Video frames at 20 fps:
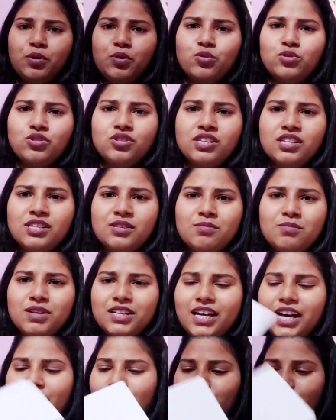post this, but
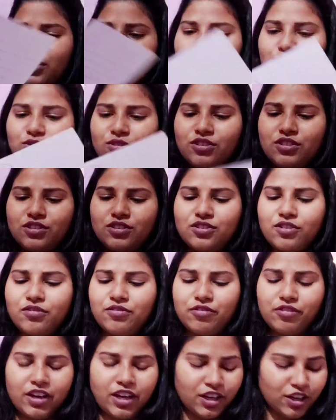I don't think so it is of
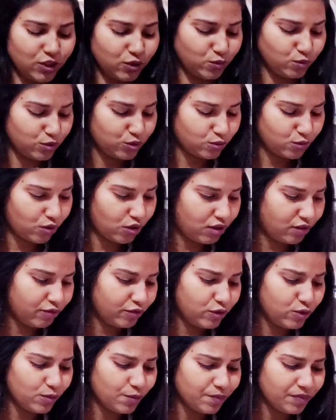any use to all of
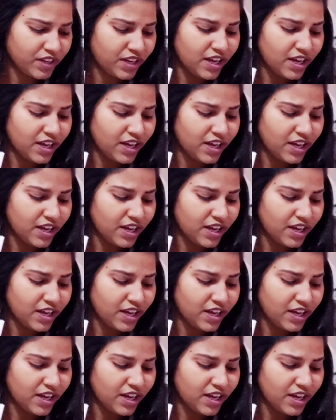you.